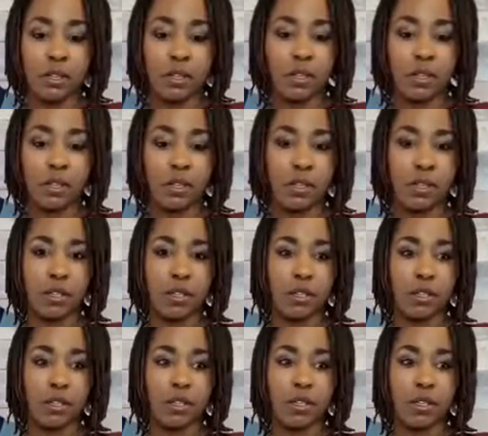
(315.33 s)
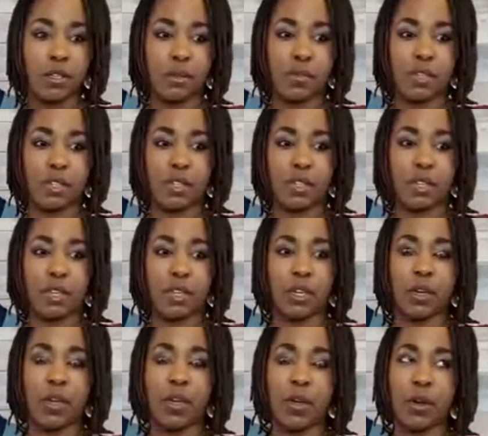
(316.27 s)
Let me
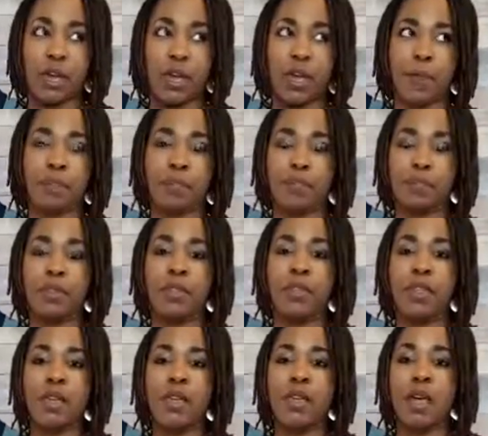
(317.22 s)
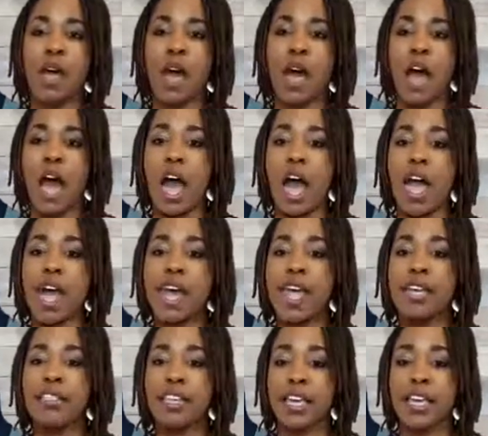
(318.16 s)
see. Okay.
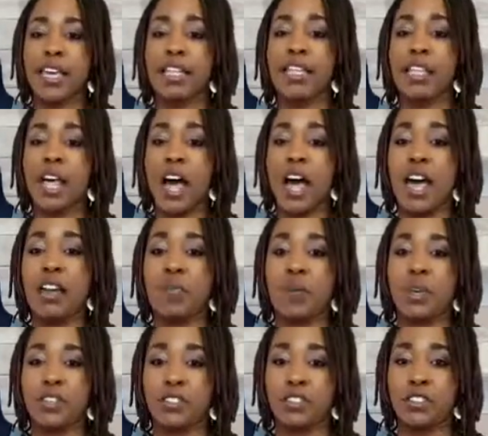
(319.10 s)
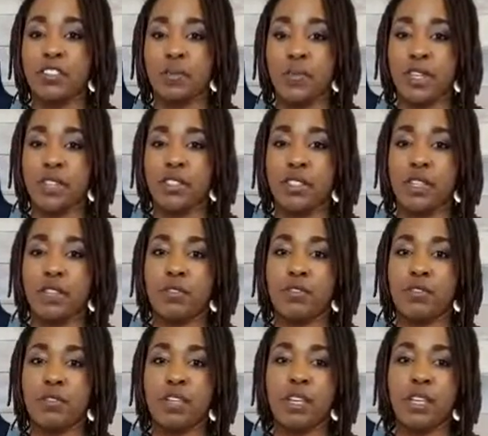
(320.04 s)
I take a lot of pictures of
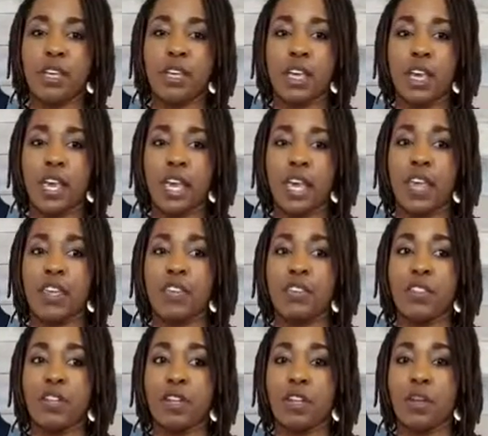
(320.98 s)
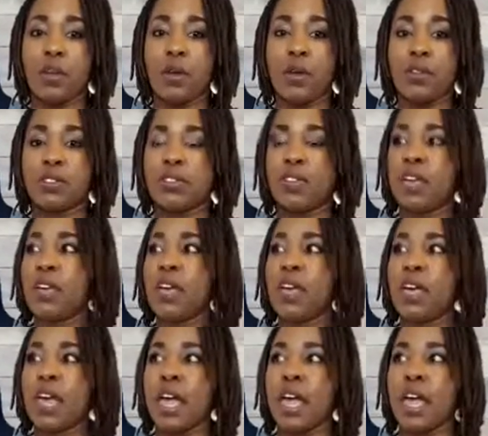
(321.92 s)
myself in the clothes.
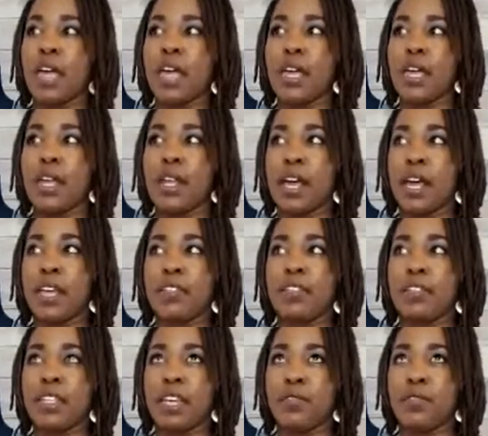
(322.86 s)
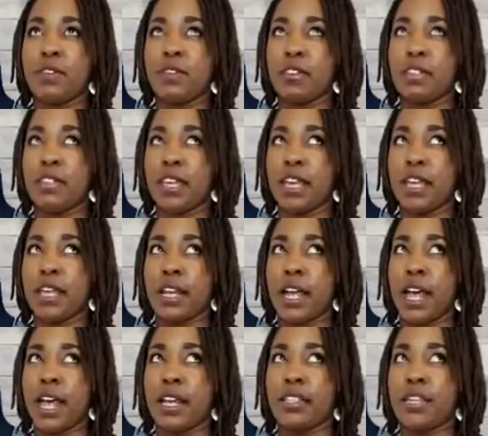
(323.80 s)
And I discovered that
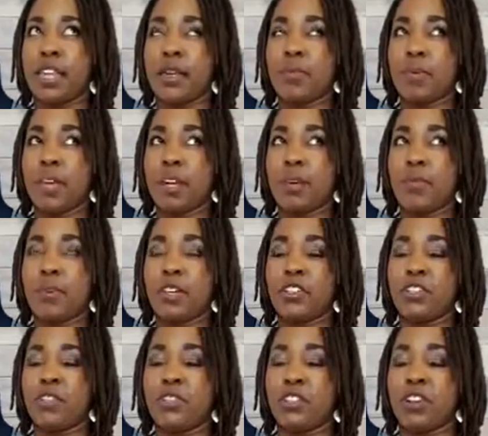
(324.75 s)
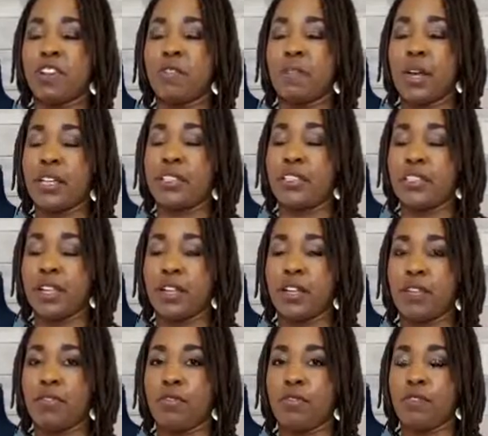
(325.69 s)
I take better pictures of
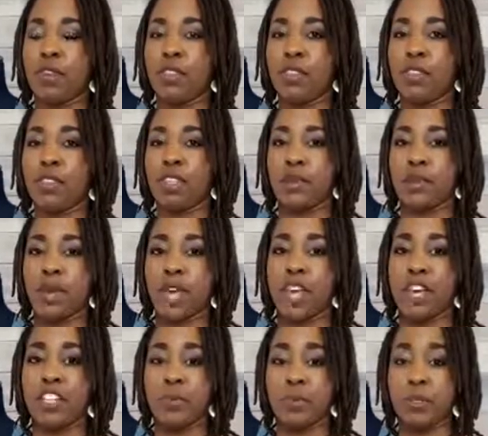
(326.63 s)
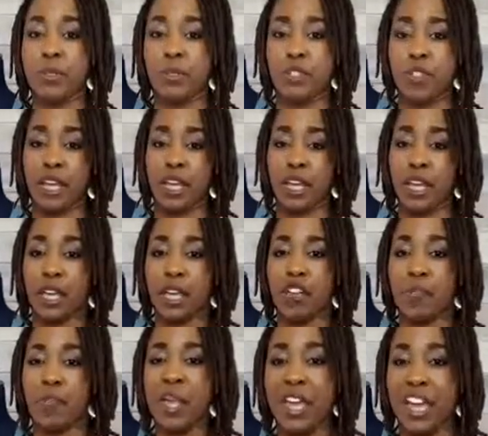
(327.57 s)
myself than my husband was taking
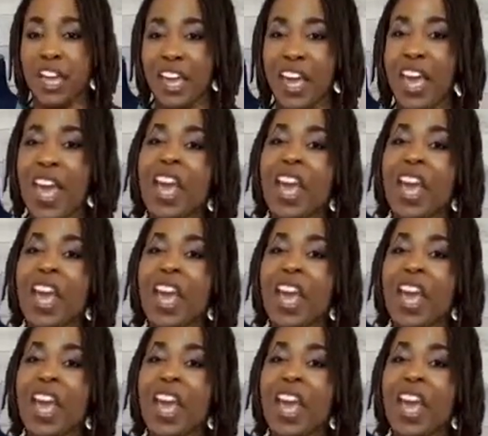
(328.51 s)
of me.